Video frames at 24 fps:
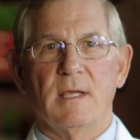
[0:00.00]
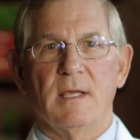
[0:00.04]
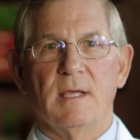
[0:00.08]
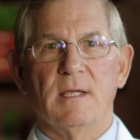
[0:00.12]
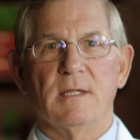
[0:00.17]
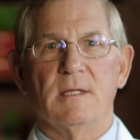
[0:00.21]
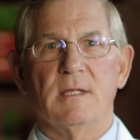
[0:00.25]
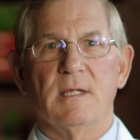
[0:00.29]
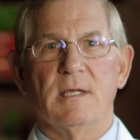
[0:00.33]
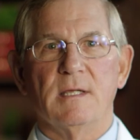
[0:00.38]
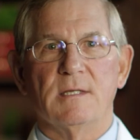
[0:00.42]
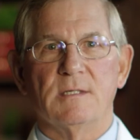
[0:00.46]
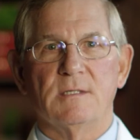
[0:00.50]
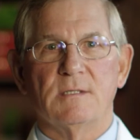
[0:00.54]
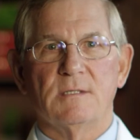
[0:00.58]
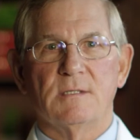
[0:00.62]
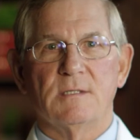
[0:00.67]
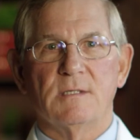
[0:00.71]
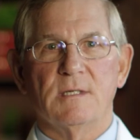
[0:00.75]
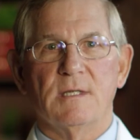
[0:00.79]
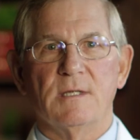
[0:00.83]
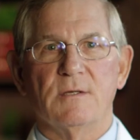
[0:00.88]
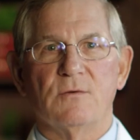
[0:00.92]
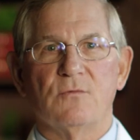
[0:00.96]

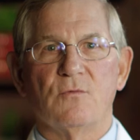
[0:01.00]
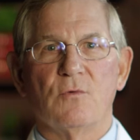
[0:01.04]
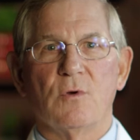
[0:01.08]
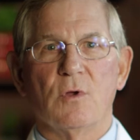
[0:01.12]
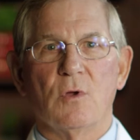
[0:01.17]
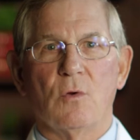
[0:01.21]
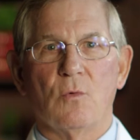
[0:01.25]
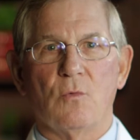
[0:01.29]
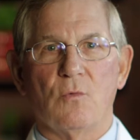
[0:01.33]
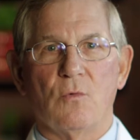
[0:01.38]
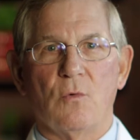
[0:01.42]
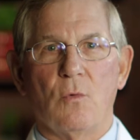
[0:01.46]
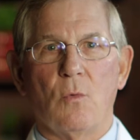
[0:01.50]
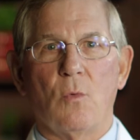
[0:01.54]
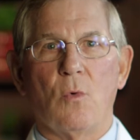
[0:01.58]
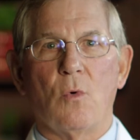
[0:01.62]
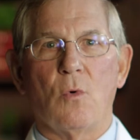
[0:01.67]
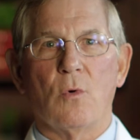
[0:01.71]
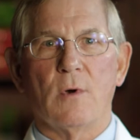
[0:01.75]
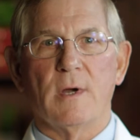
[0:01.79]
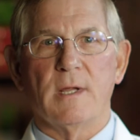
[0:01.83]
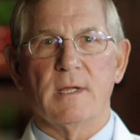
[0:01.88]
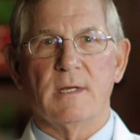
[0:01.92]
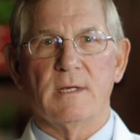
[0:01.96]
It's real
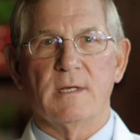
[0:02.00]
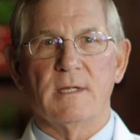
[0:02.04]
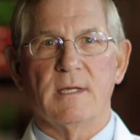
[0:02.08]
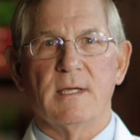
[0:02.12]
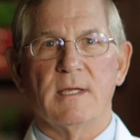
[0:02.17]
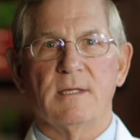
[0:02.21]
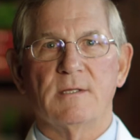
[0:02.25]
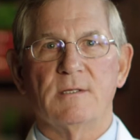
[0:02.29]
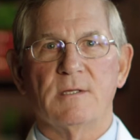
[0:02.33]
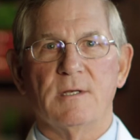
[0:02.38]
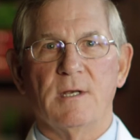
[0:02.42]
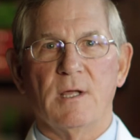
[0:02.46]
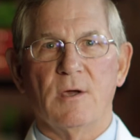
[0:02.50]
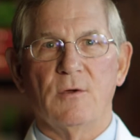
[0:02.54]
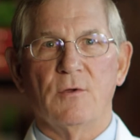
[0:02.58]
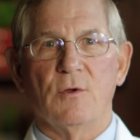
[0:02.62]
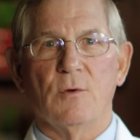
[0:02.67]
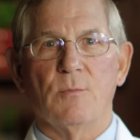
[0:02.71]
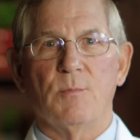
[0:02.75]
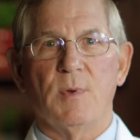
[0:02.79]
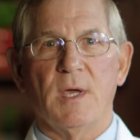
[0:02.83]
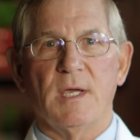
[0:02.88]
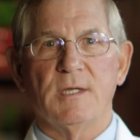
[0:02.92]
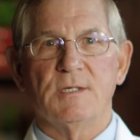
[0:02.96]
rewarding to get to know
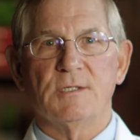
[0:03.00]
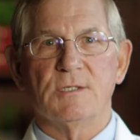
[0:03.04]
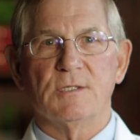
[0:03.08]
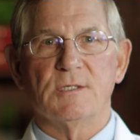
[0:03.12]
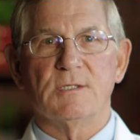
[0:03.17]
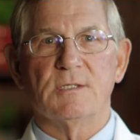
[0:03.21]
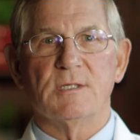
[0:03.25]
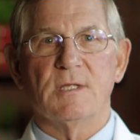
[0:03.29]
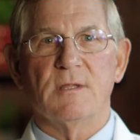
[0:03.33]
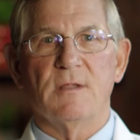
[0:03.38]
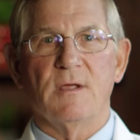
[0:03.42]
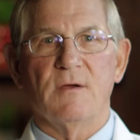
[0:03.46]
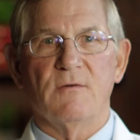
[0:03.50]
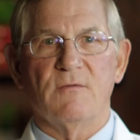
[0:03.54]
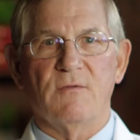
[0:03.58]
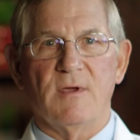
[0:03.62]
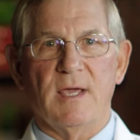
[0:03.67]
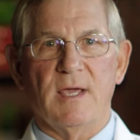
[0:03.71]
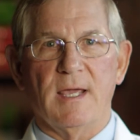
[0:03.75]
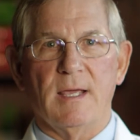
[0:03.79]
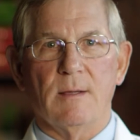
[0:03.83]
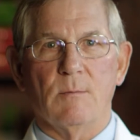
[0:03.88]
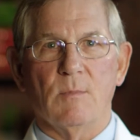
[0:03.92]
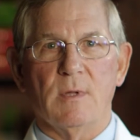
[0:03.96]
your patients and their
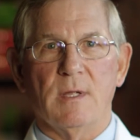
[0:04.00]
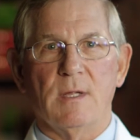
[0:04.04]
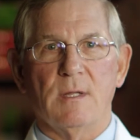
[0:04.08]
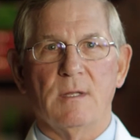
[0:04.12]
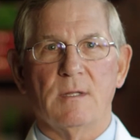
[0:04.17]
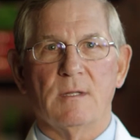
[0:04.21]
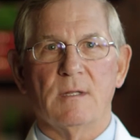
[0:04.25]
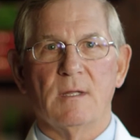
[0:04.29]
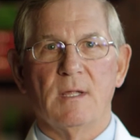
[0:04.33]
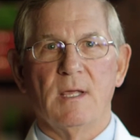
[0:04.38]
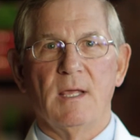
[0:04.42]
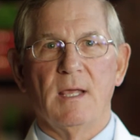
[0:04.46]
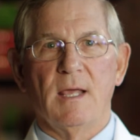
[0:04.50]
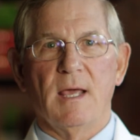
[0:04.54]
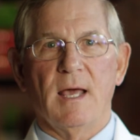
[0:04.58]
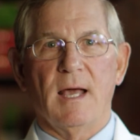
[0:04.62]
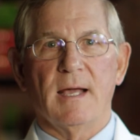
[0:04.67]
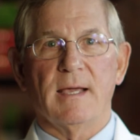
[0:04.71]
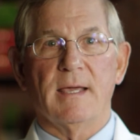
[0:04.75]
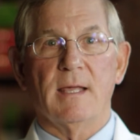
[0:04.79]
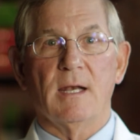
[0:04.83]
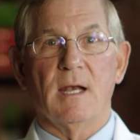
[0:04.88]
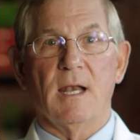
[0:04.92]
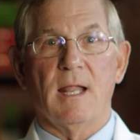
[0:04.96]
families.
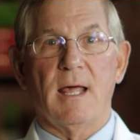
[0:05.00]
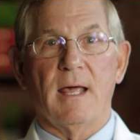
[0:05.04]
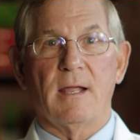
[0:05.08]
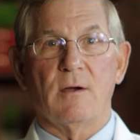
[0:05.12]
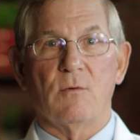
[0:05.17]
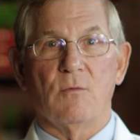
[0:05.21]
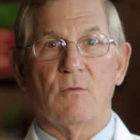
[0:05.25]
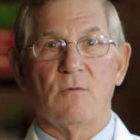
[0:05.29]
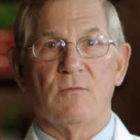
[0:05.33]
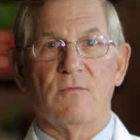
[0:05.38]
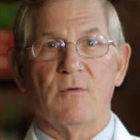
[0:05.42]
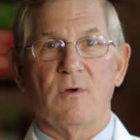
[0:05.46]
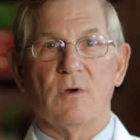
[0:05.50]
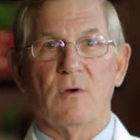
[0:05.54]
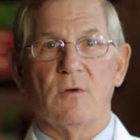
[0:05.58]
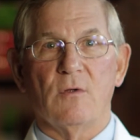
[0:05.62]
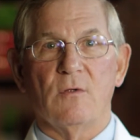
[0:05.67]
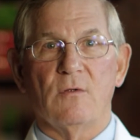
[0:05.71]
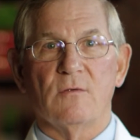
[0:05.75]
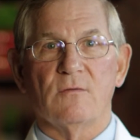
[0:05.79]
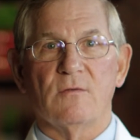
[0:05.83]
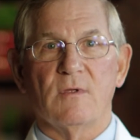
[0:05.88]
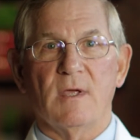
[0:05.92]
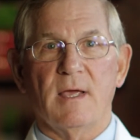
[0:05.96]
I get a lot of
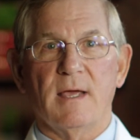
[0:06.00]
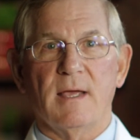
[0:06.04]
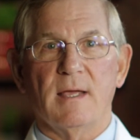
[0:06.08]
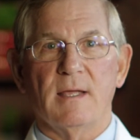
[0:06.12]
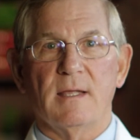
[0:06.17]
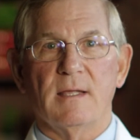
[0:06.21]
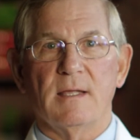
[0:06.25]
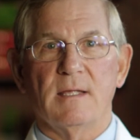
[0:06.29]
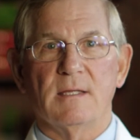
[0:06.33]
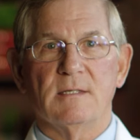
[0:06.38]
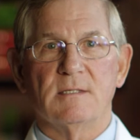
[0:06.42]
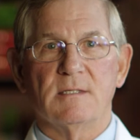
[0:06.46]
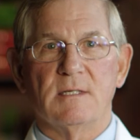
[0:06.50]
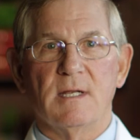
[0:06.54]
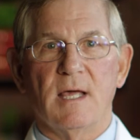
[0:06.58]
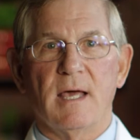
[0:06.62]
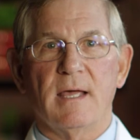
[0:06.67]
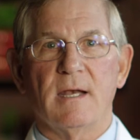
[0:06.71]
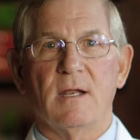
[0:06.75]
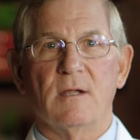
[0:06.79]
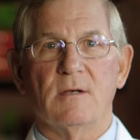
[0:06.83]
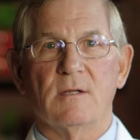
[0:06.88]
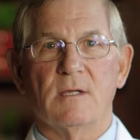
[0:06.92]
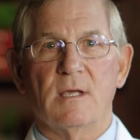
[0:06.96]
referrals. It's
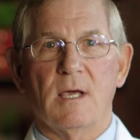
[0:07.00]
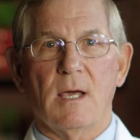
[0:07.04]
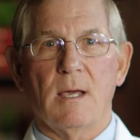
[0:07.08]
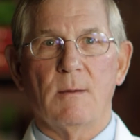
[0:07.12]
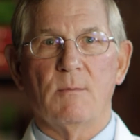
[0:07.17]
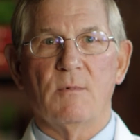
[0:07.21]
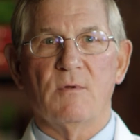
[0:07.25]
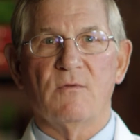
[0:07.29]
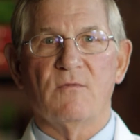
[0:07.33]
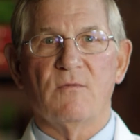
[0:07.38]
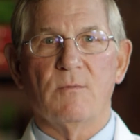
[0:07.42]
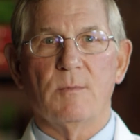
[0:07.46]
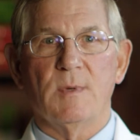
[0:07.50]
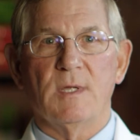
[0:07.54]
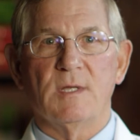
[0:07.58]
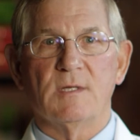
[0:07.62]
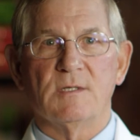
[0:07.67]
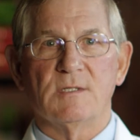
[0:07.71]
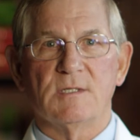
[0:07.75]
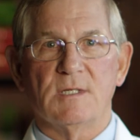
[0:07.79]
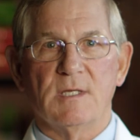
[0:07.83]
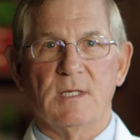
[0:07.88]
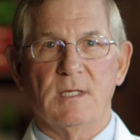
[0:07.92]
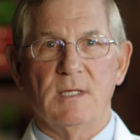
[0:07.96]
not uncommon for me to
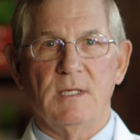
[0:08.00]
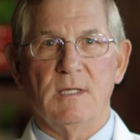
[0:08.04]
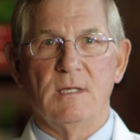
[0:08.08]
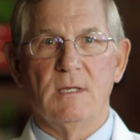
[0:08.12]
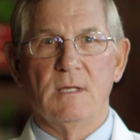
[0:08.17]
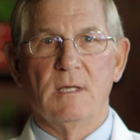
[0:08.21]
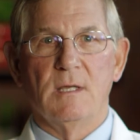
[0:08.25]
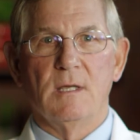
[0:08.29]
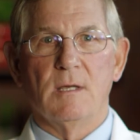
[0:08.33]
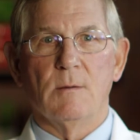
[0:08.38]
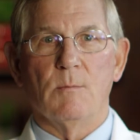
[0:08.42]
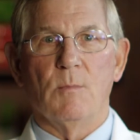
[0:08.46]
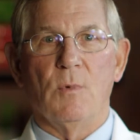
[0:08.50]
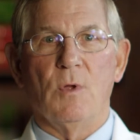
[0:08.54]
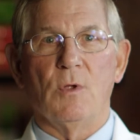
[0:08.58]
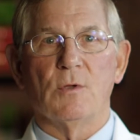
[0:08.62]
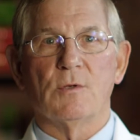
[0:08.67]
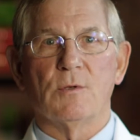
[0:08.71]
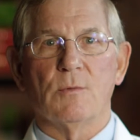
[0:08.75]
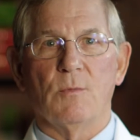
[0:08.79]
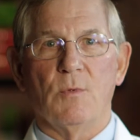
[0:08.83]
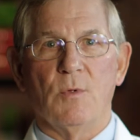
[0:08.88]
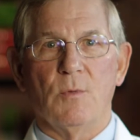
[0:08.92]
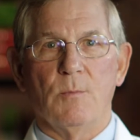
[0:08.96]
see
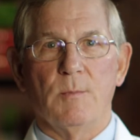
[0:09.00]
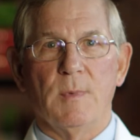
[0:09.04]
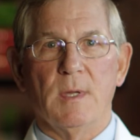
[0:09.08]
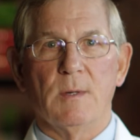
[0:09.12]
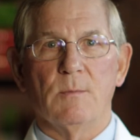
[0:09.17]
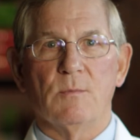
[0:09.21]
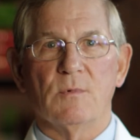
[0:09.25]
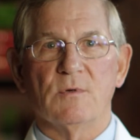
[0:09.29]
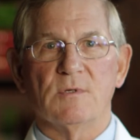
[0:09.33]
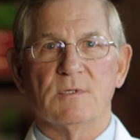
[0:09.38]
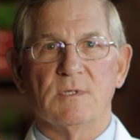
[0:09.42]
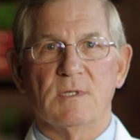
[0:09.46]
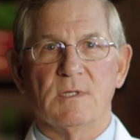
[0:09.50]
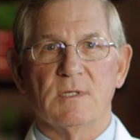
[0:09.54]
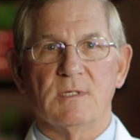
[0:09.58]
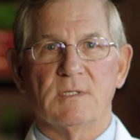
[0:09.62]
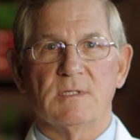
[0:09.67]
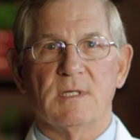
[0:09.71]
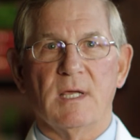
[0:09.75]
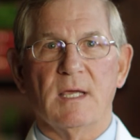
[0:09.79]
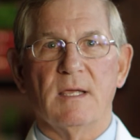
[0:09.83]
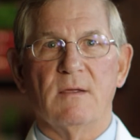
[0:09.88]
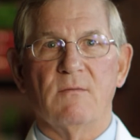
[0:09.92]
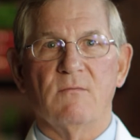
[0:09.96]
multiple members of the
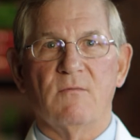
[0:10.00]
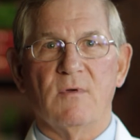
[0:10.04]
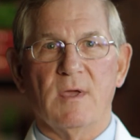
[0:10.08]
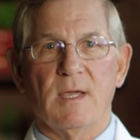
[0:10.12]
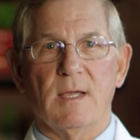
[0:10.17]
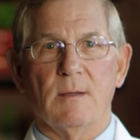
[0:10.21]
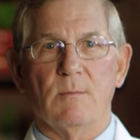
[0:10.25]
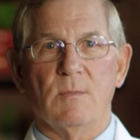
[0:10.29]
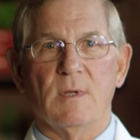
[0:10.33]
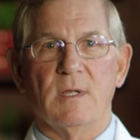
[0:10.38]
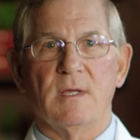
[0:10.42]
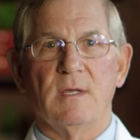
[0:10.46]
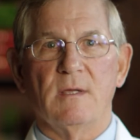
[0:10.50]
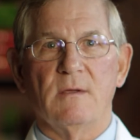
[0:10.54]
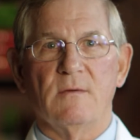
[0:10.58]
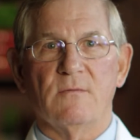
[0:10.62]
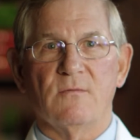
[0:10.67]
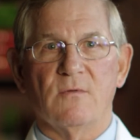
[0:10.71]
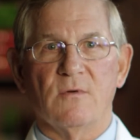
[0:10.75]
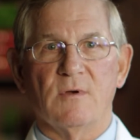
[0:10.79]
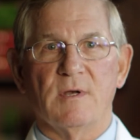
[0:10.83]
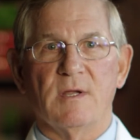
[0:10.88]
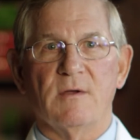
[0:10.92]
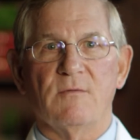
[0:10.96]
same family
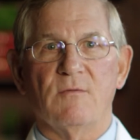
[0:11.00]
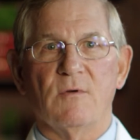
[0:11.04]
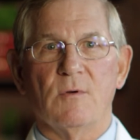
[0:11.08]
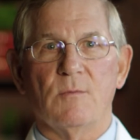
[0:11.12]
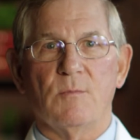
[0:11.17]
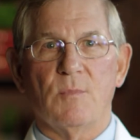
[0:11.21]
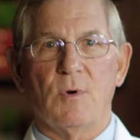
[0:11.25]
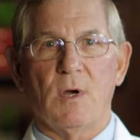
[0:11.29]
for different